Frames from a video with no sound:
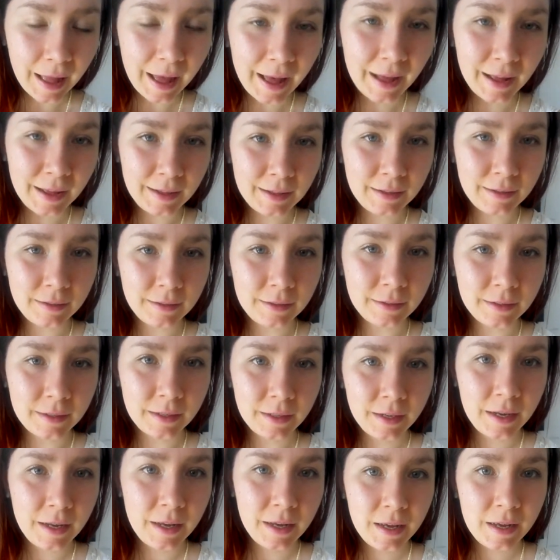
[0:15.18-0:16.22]
and
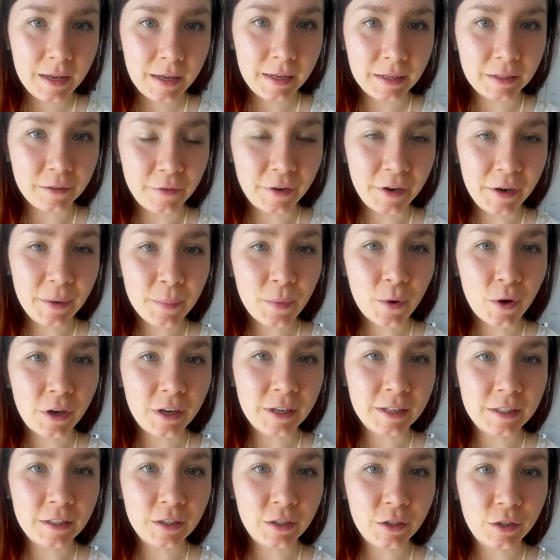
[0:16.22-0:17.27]
it's very
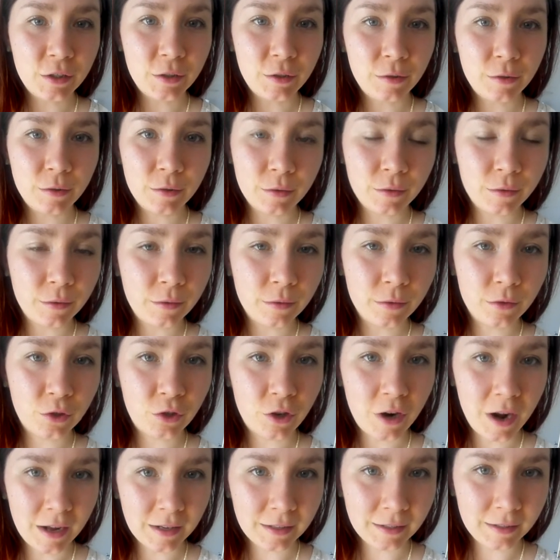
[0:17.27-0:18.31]
important to
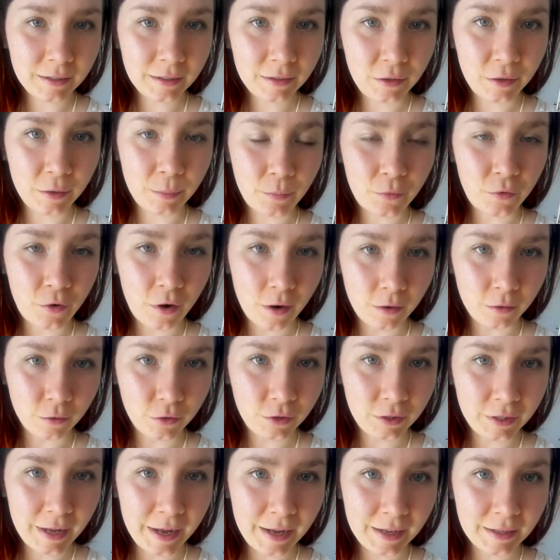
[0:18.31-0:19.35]
trust the
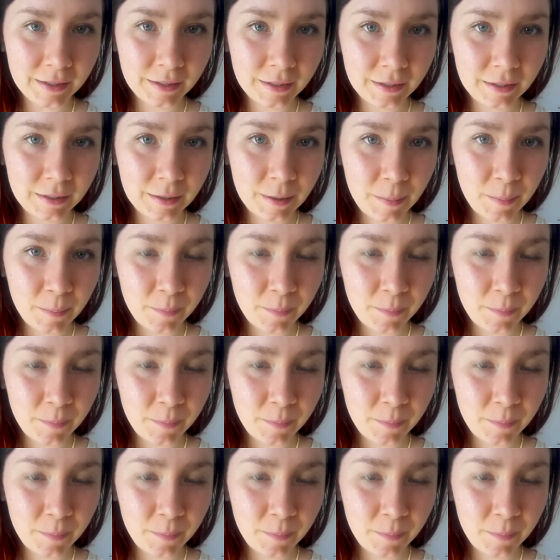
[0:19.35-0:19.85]
process.